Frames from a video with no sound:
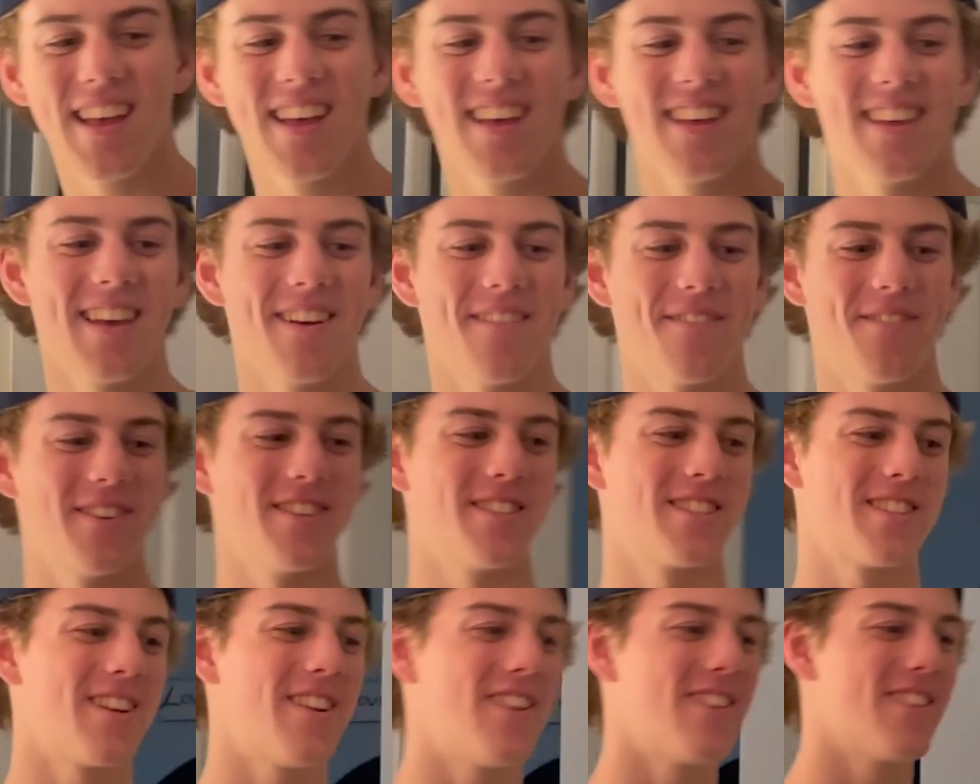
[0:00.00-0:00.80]
yeah,
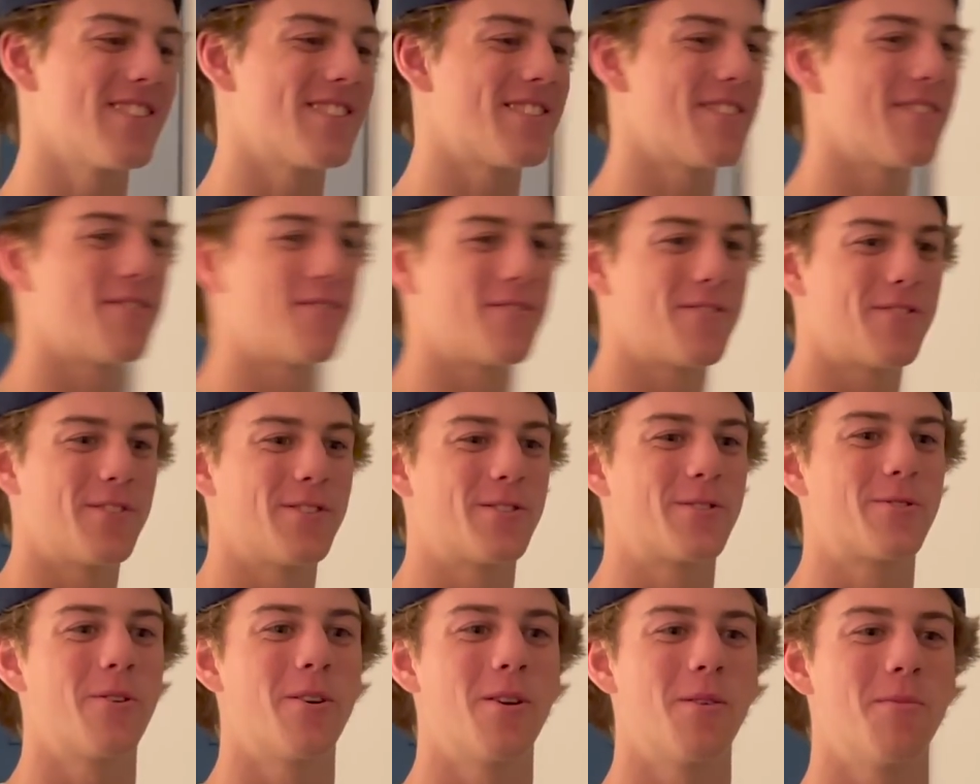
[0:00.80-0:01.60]
finishing all this up for
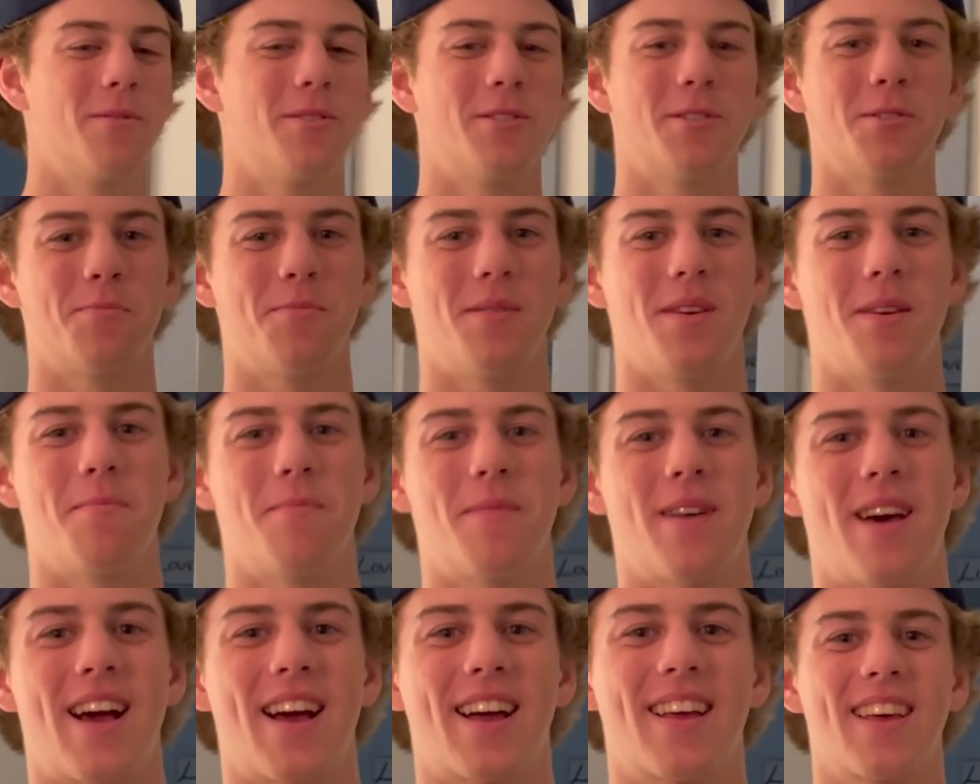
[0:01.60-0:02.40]
first quarter, but just being
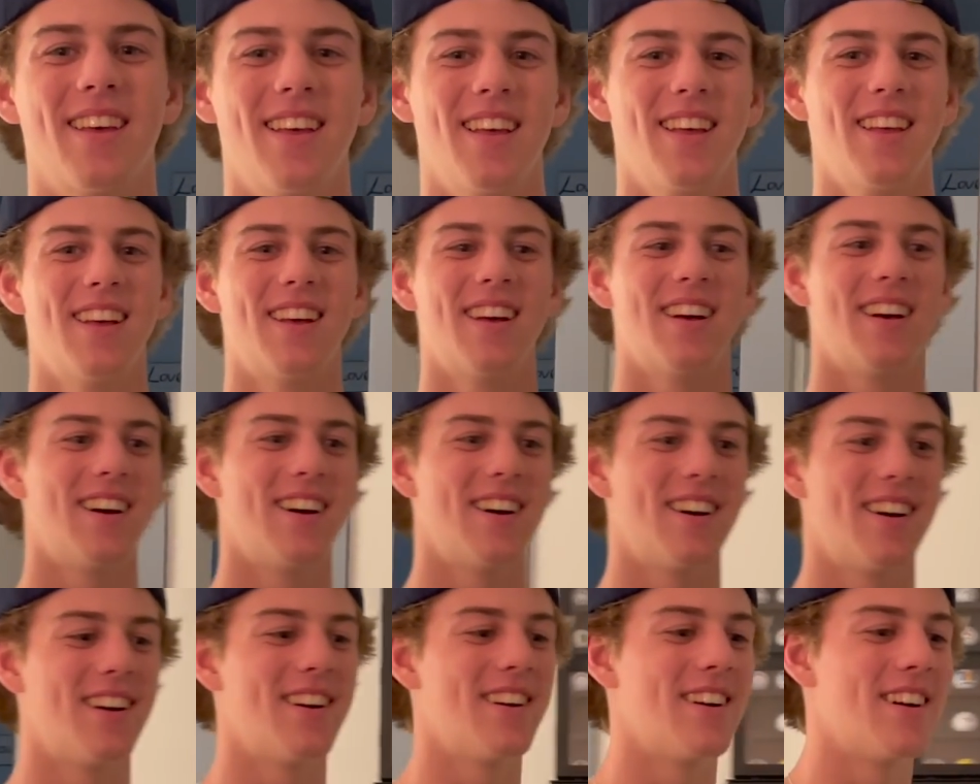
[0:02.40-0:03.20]
back.
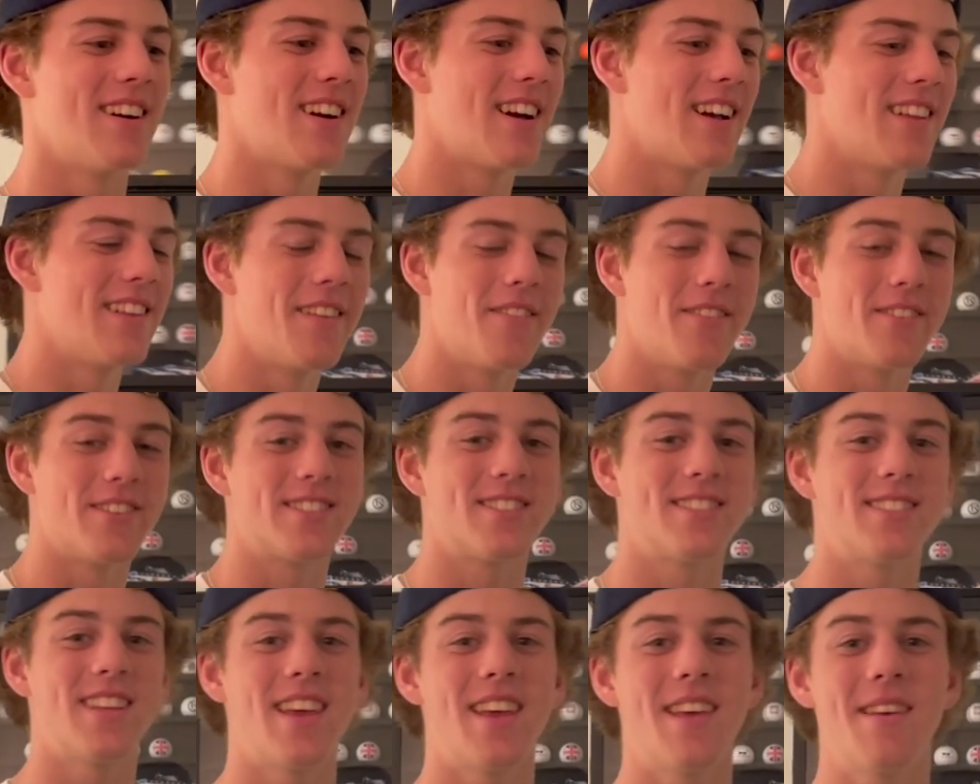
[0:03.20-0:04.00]
Uh, I love the
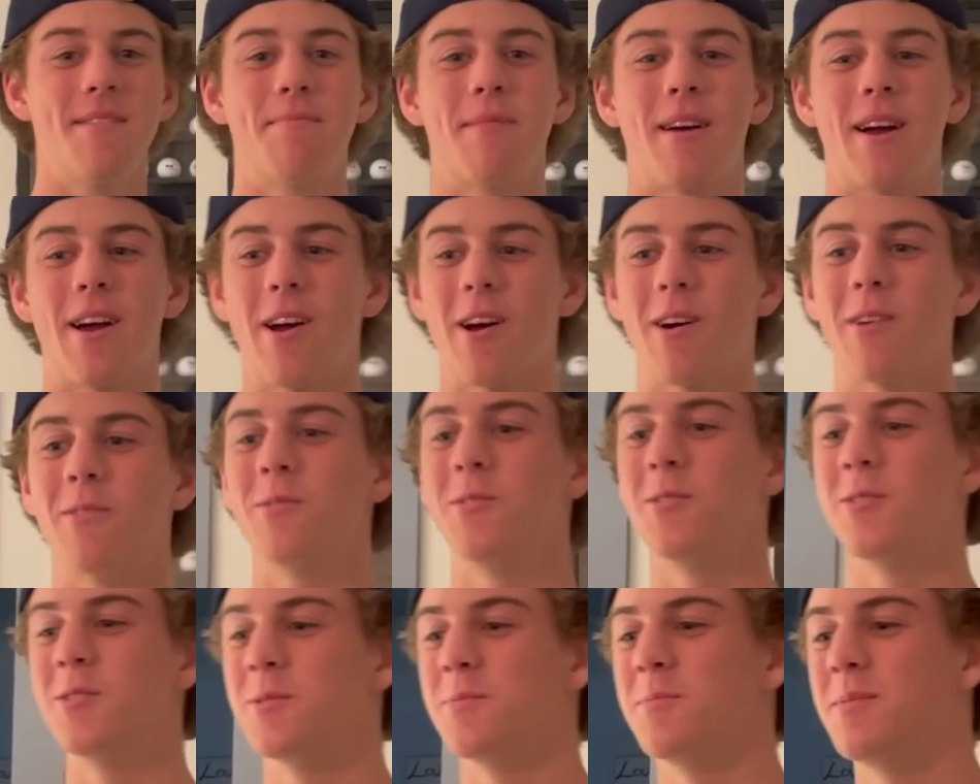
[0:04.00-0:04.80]
state. My heart
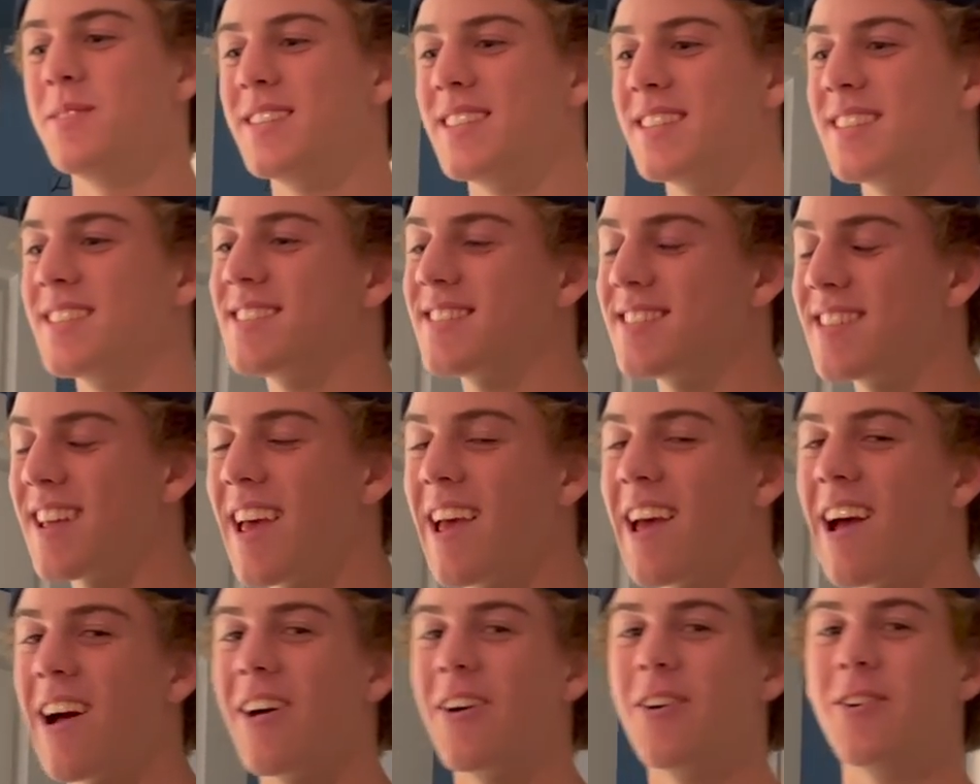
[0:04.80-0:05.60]
will be in the
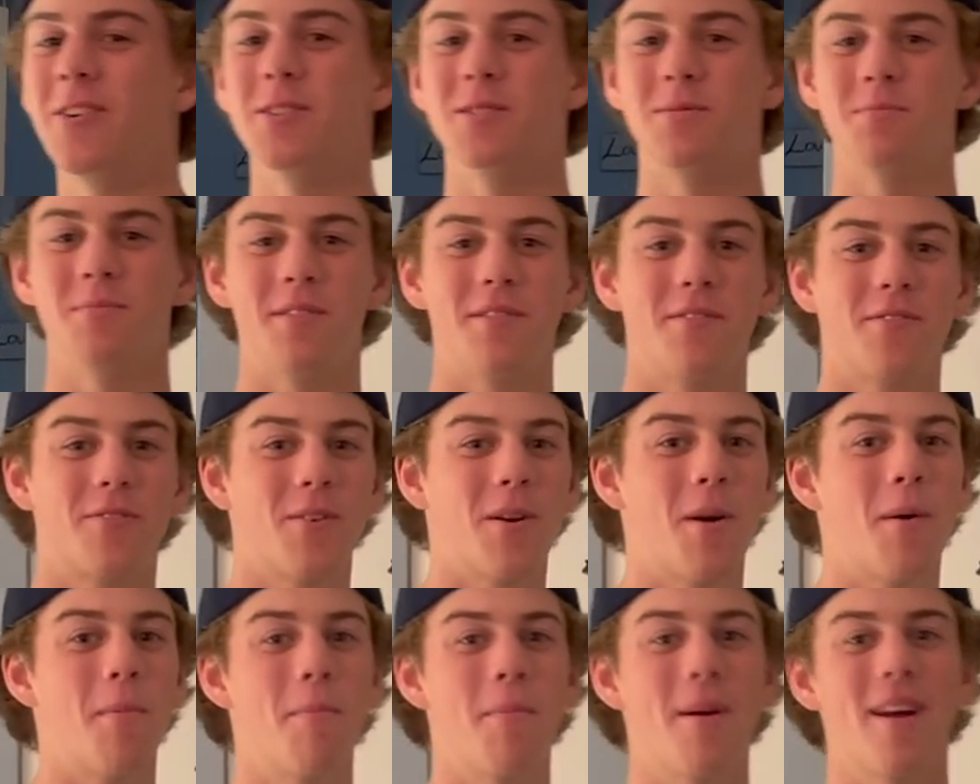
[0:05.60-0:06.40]
state. I'll always be
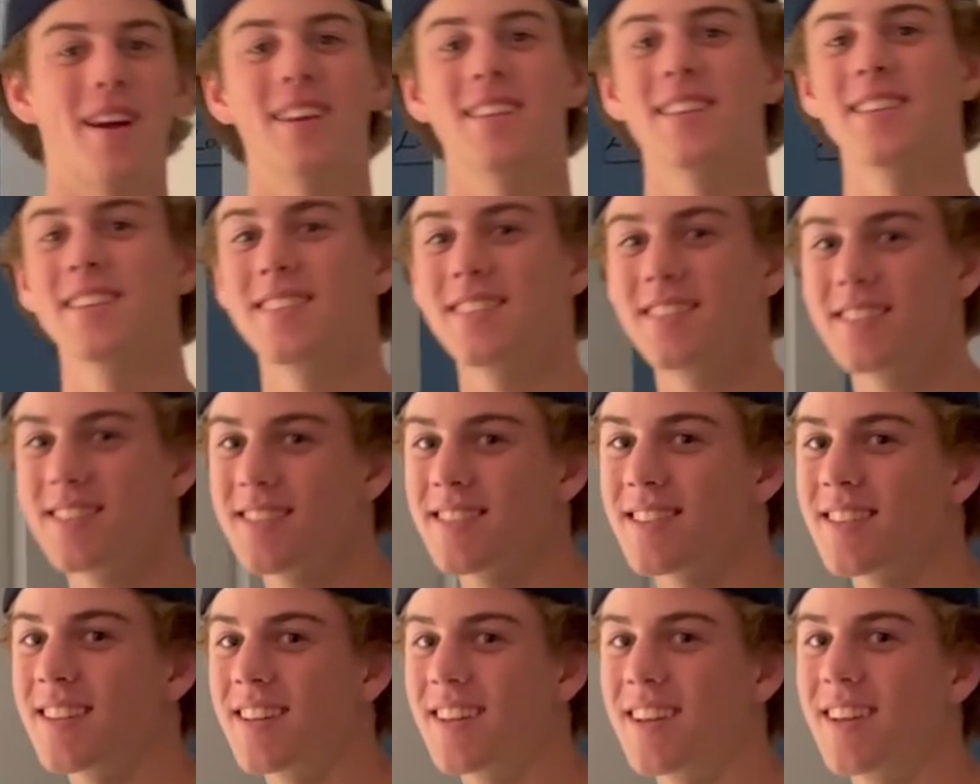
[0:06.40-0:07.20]
from Maryland,
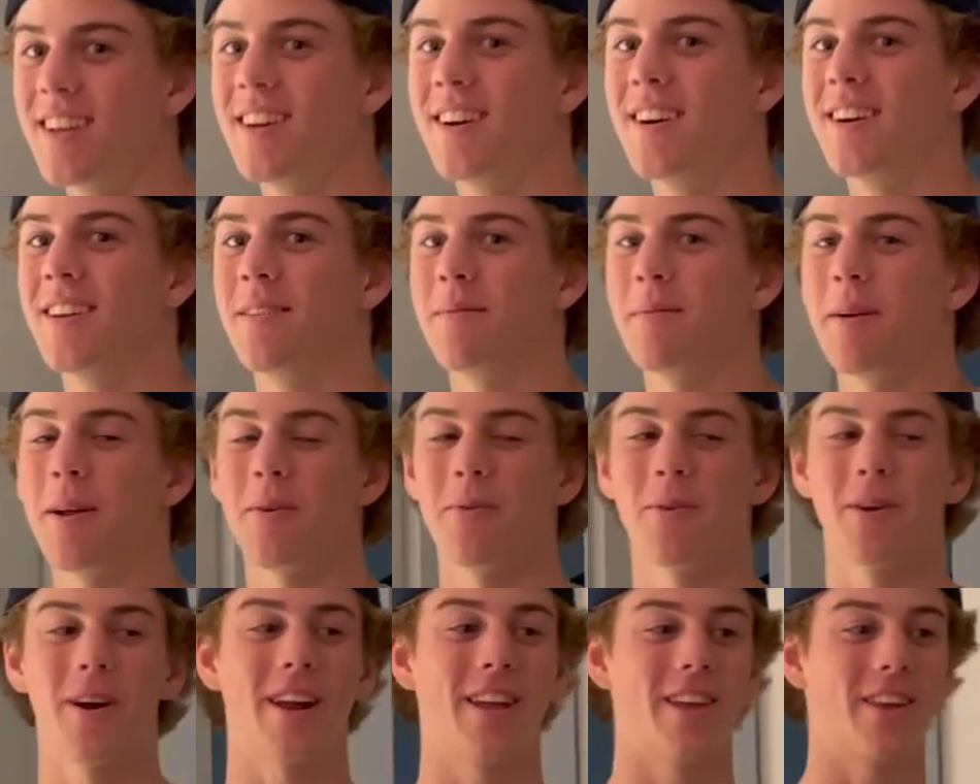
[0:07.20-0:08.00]
uh-huh. no
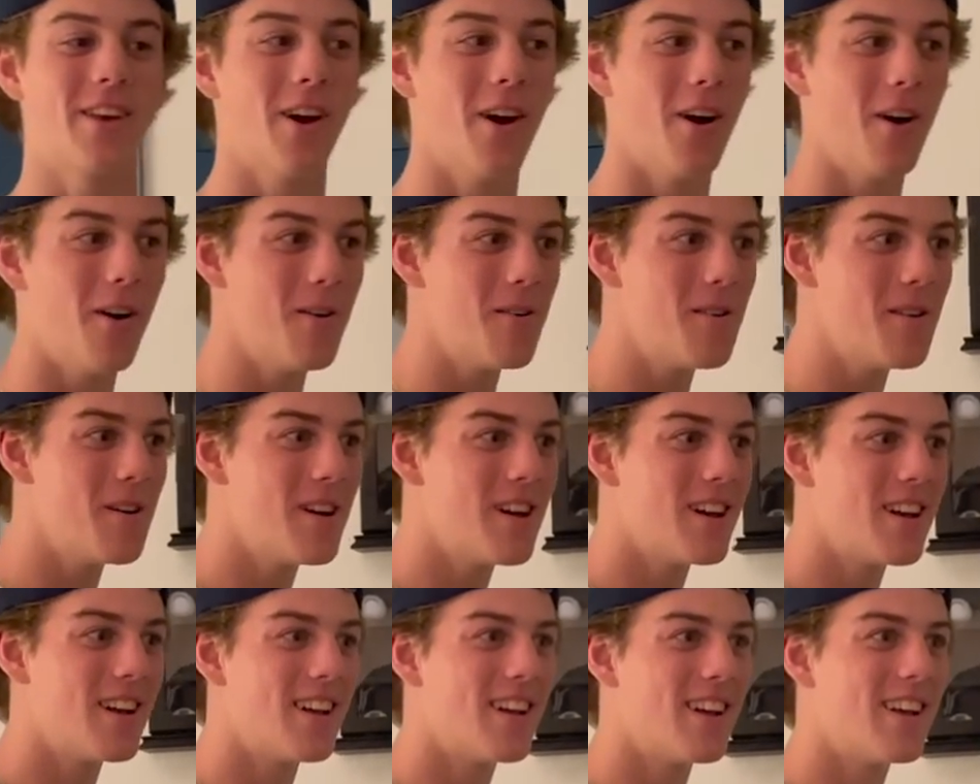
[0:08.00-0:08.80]
matter where I go.
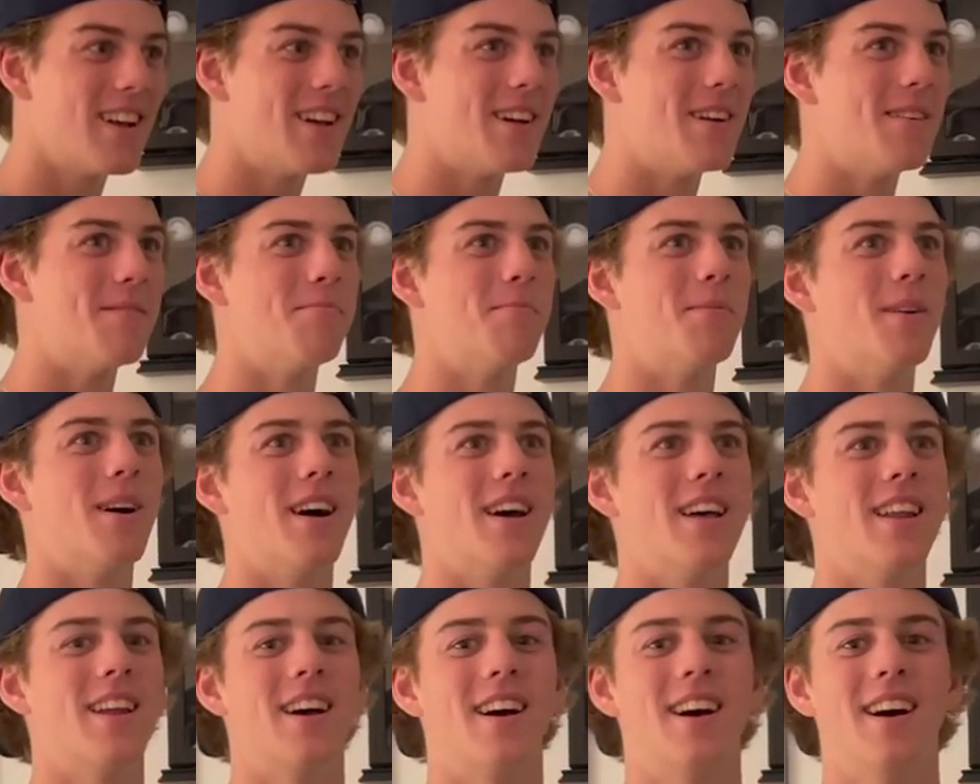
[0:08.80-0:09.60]

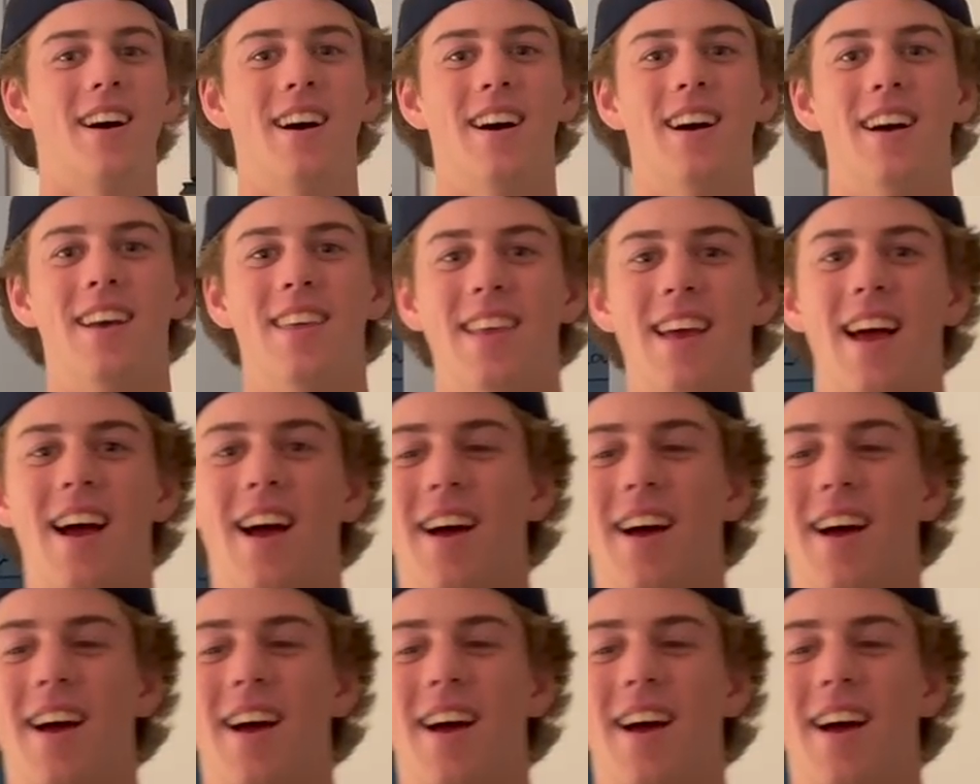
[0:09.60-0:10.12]
But uh, yeah,